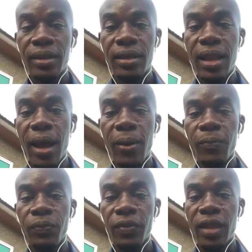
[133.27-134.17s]

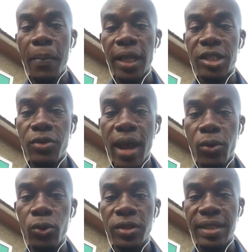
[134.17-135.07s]
Now, the bacteria
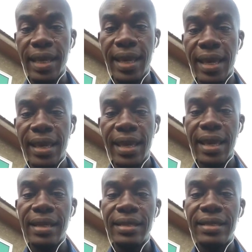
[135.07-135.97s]
could stay
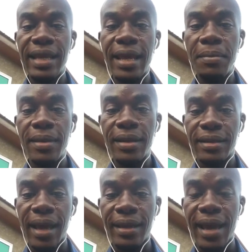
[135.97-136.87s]
in dead
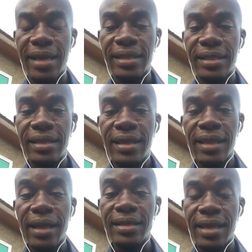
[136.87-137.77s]
carcass,
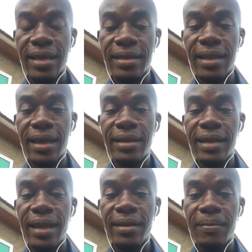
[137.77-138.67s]
that is the
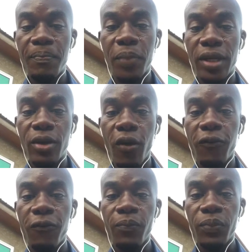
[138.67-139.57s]
dead body of
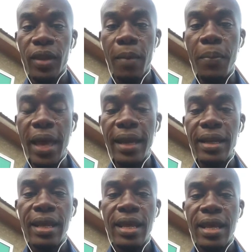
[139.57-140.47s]
a bird.
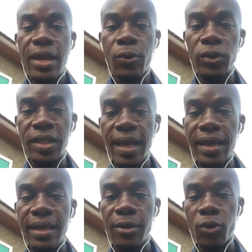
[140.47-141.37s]
It could
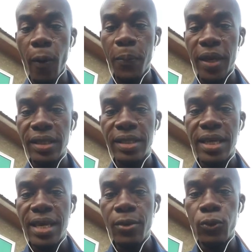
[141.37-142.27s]
stay in the droppings,
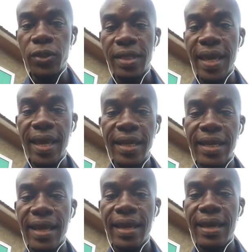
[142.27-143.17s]
it could stay
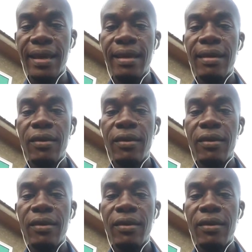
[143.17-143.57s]
in the